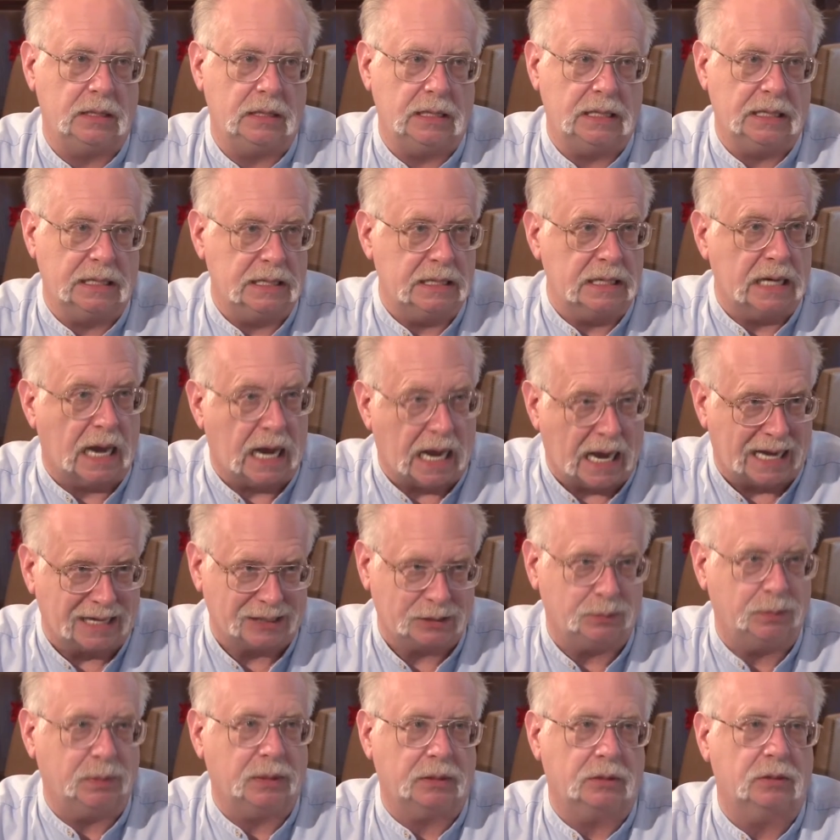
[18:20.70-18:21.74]
in
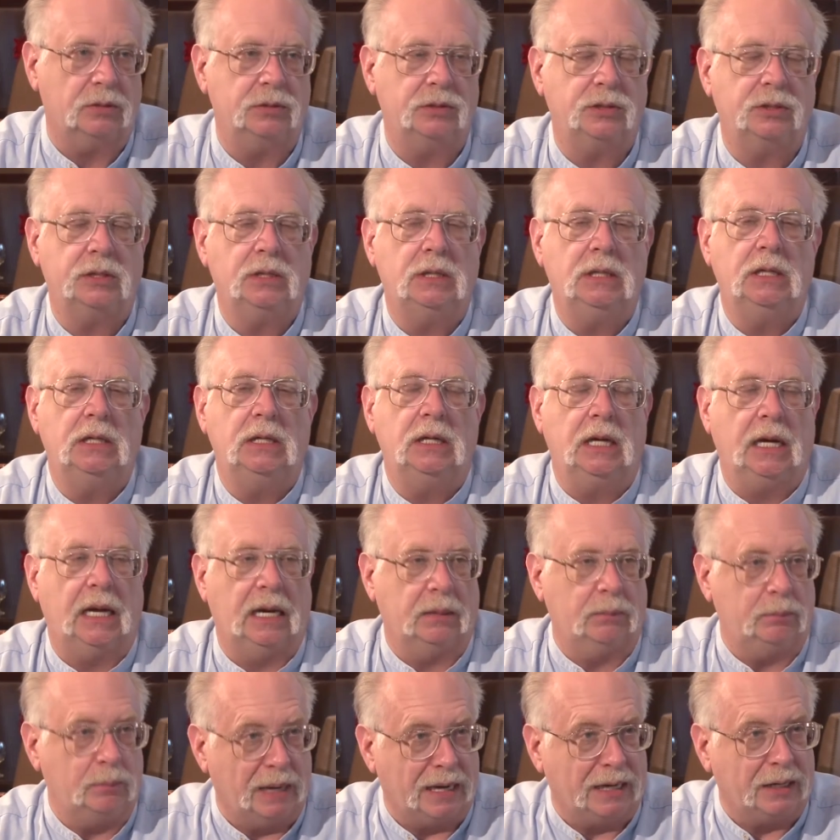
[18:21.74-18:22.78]
hospitals
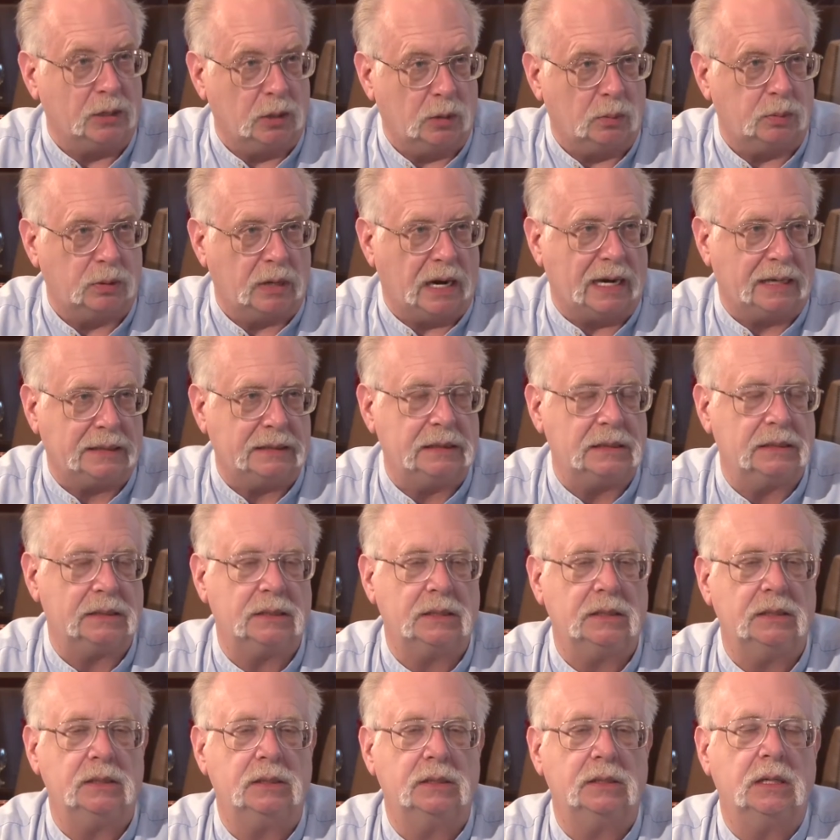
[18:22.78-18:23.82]
and medical
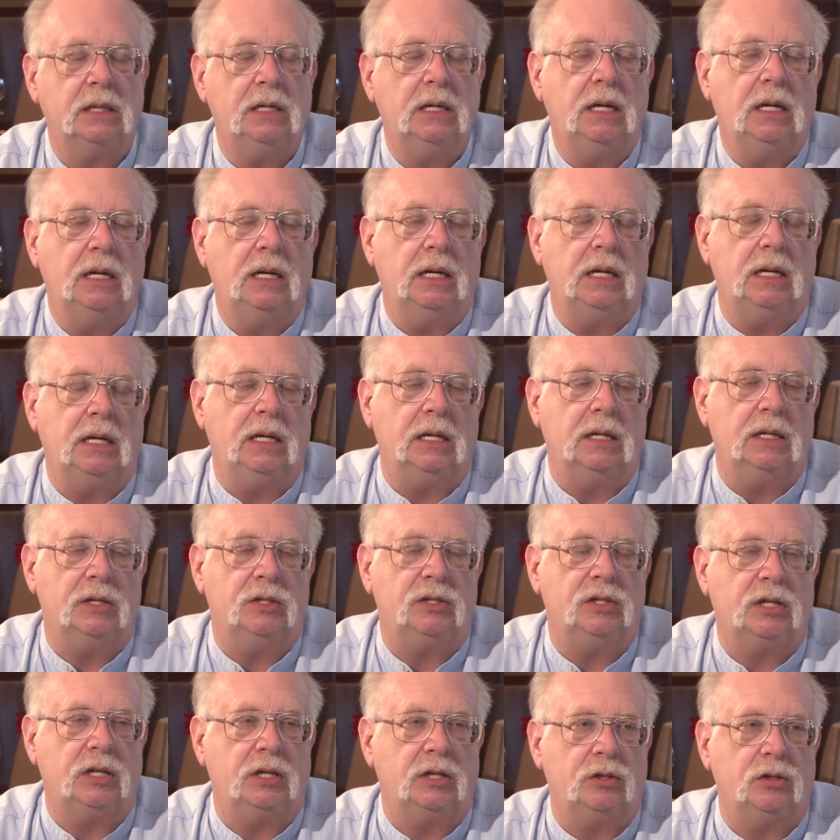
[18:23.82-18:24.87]
practices
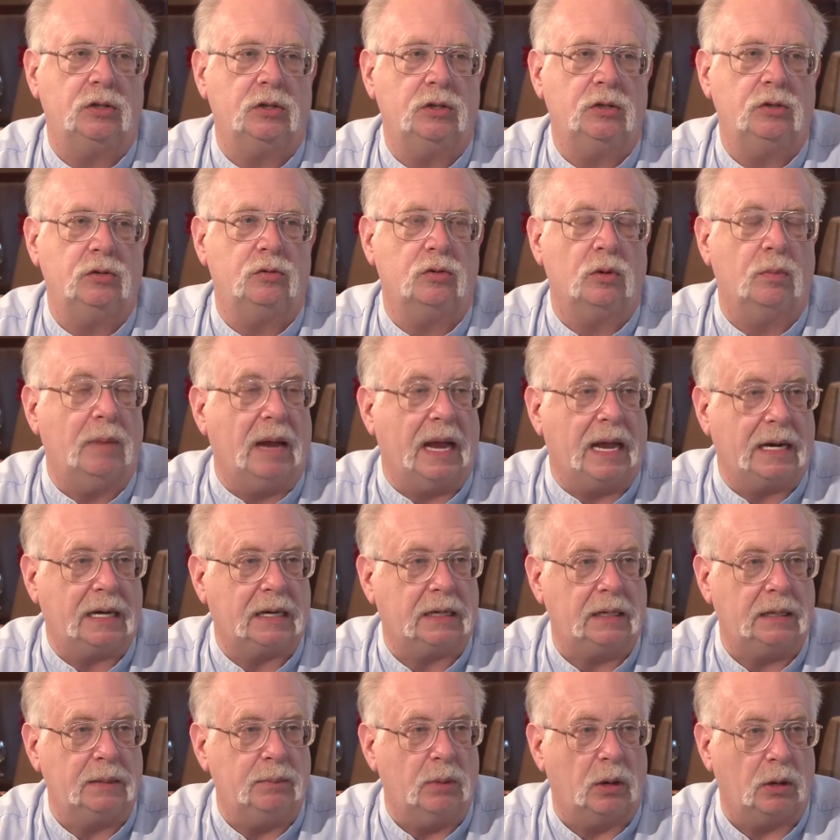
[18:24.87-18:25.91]
is it
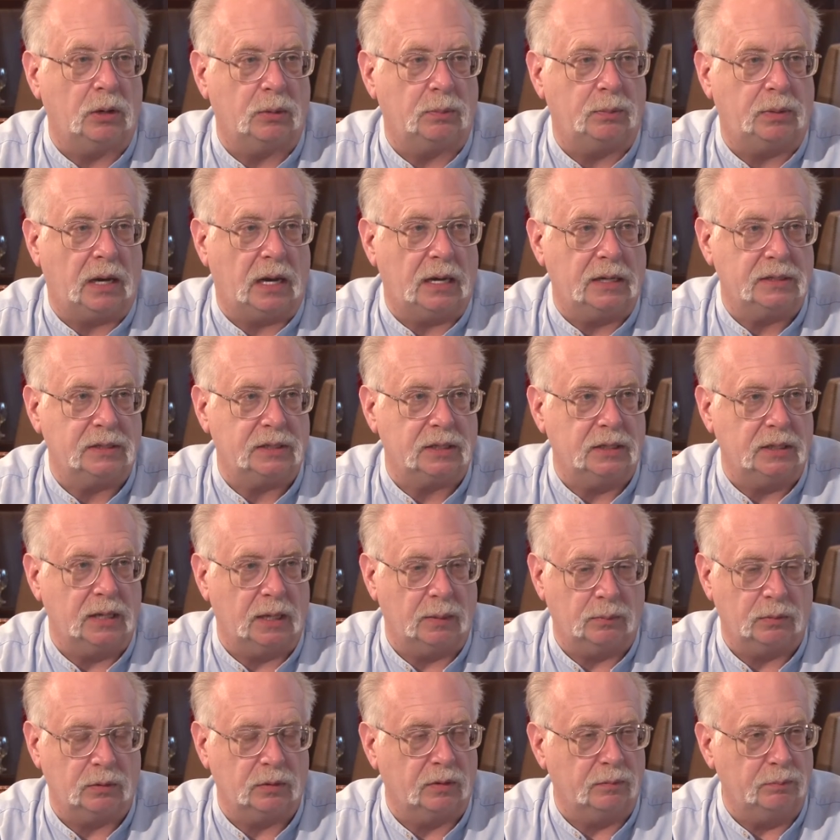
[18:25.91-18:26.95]
dramatically multiplies the
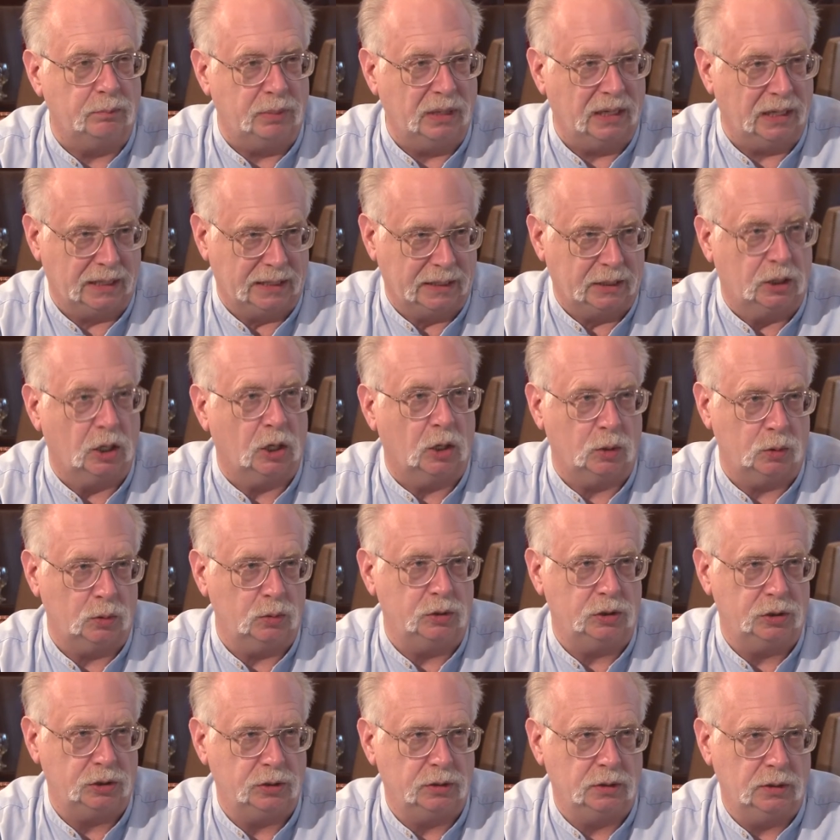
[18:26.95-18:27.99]
number of billing
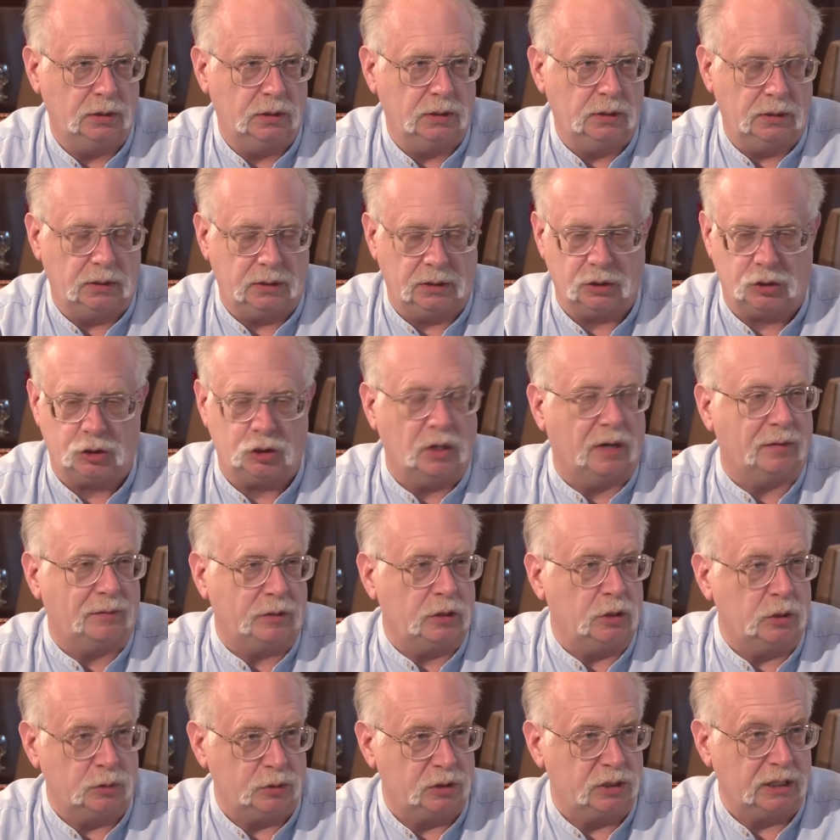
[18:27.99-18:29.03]
codes that you have to
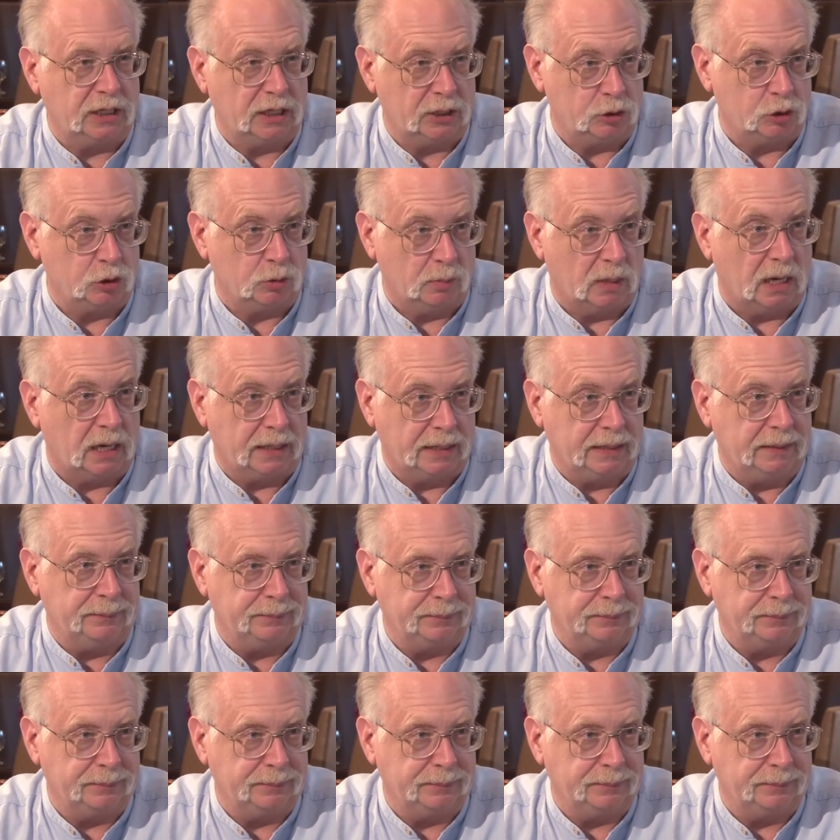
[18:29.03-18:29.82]
use to get your money.